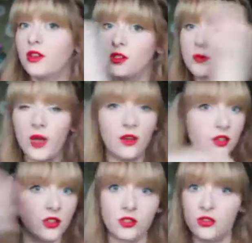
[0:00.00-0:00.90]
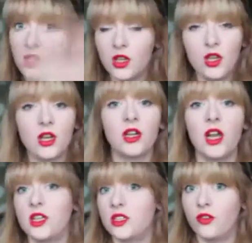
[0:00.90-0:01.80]
and loose powder just
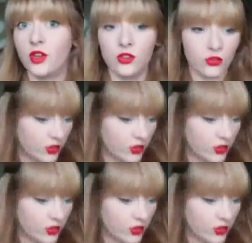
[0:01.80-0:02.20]
glides over and it looks